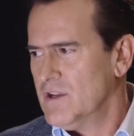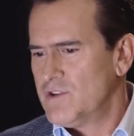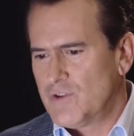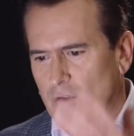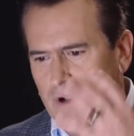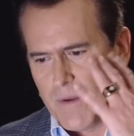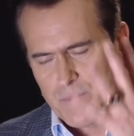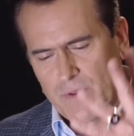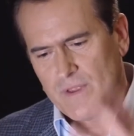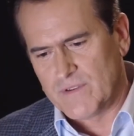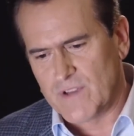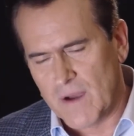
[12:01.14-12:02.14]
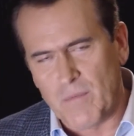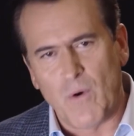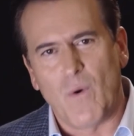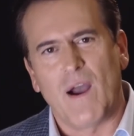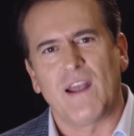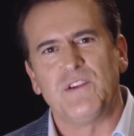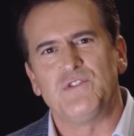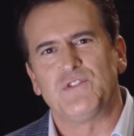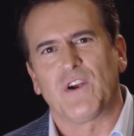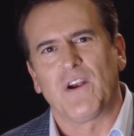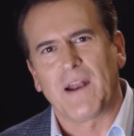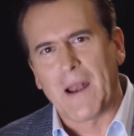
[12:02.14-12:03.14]
showed up with a dumb Hawaiian
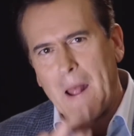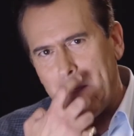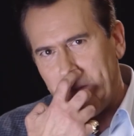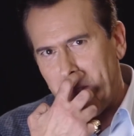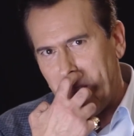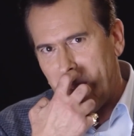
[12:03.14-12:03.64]
shirt and a